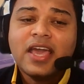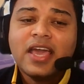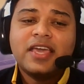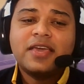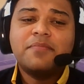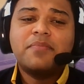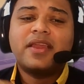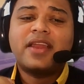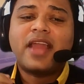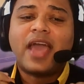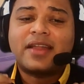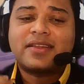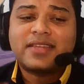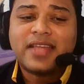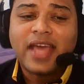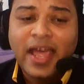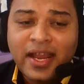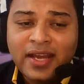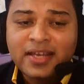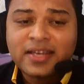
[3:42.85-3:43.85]
he been
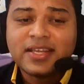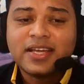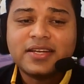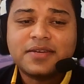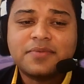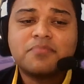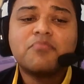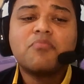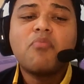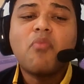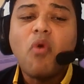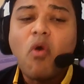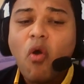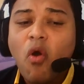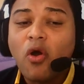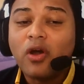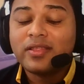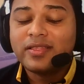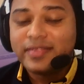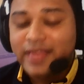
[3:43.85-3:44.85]
attended
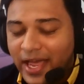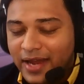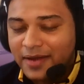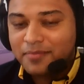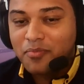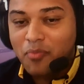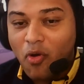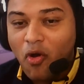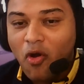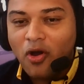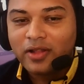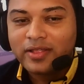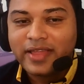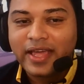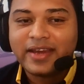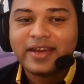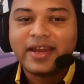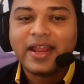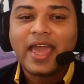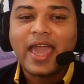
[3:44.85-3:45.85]
more
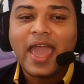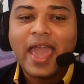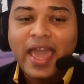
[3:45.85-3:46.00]
than